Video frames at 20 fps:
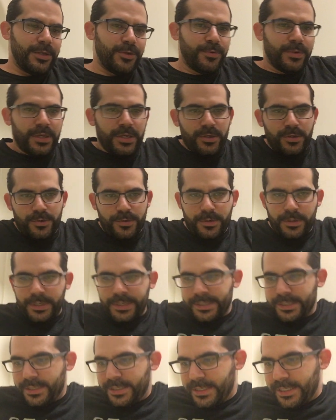do
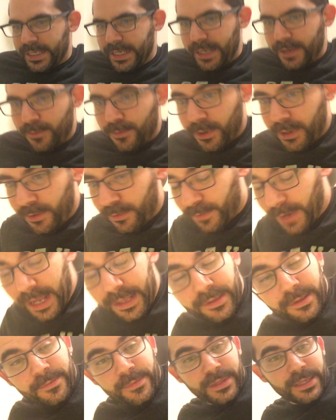enjoy seeing what
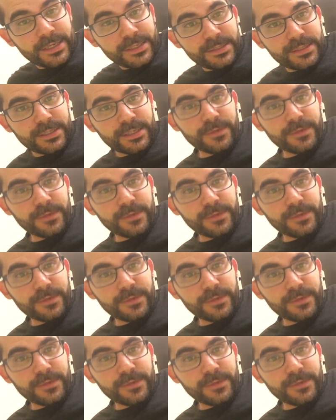random things